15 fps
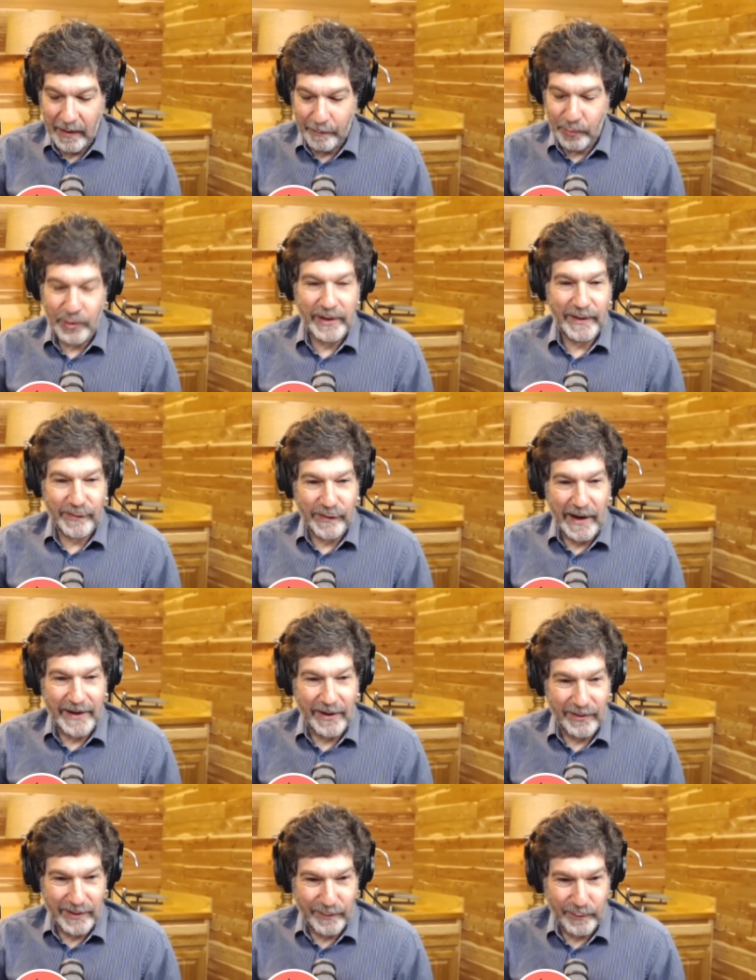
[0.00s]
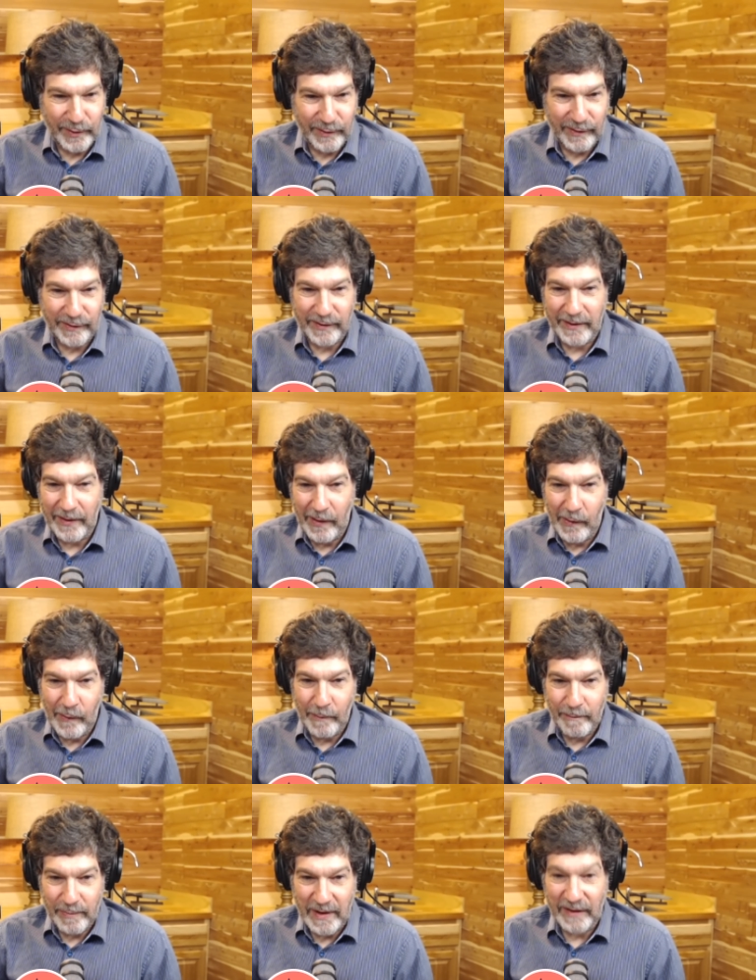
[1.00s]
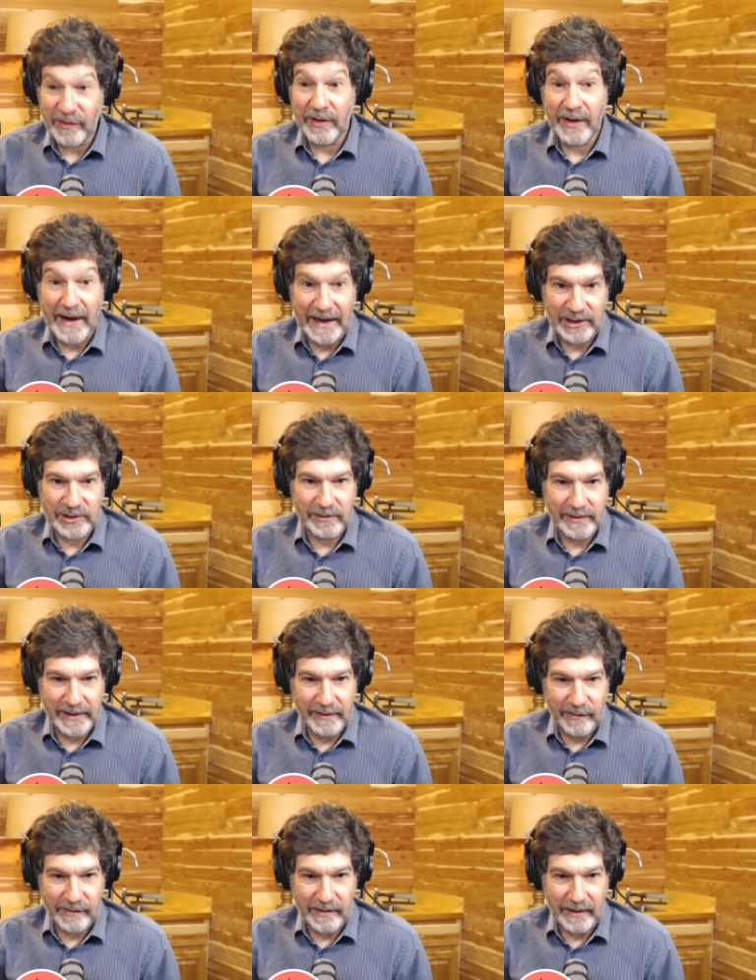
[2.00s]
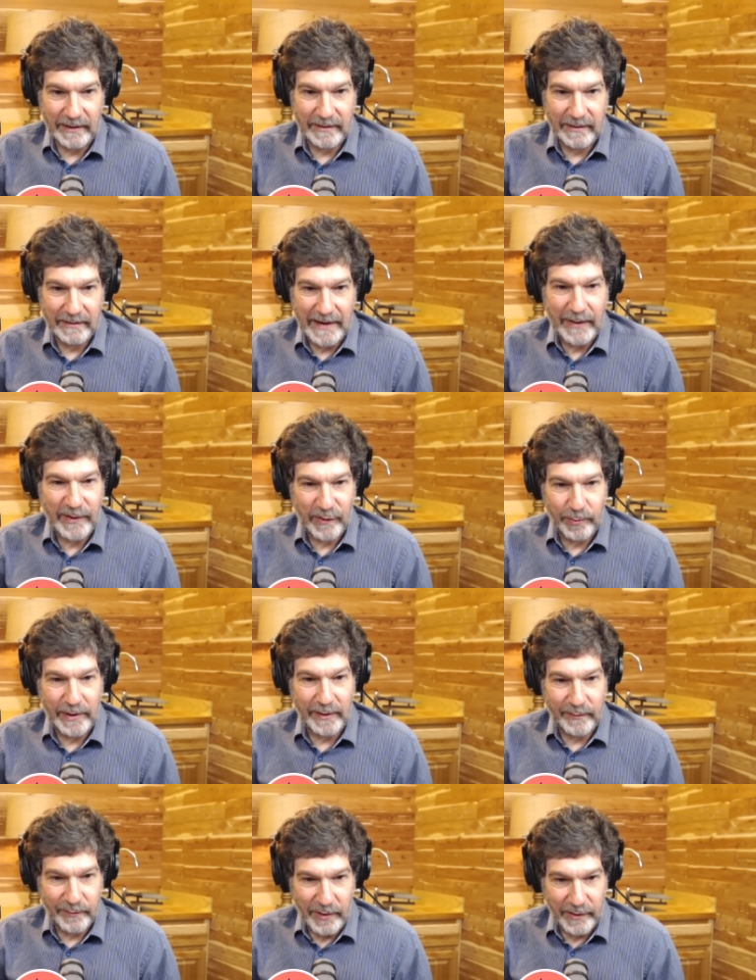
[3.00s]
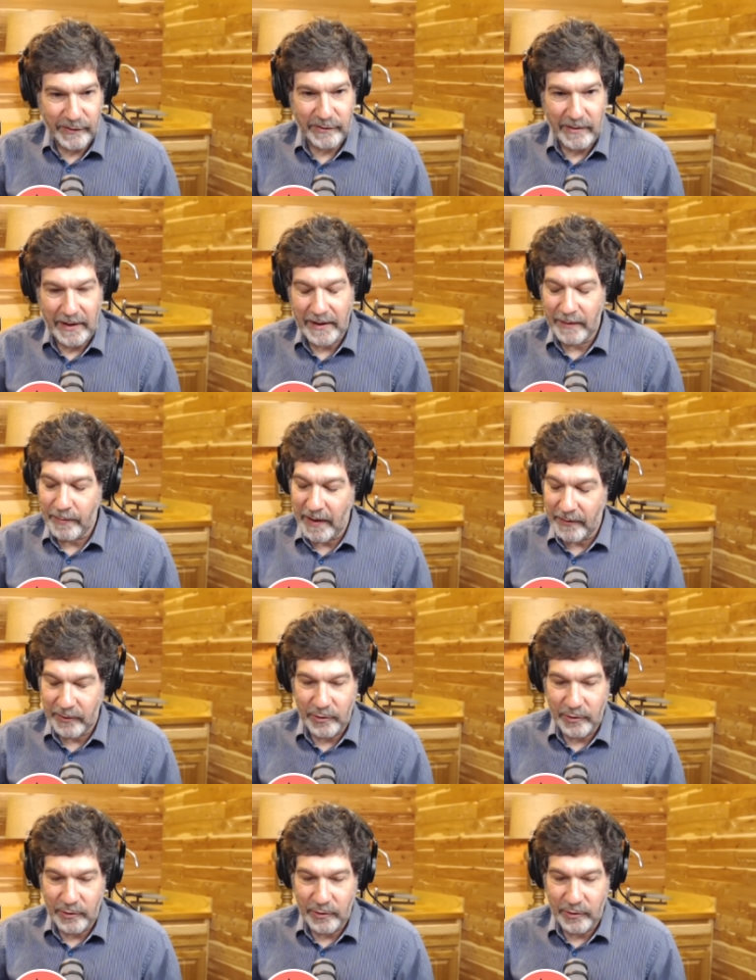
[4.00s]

putting aside our differences at home is a natural instinct. Now, it's being frustrated by the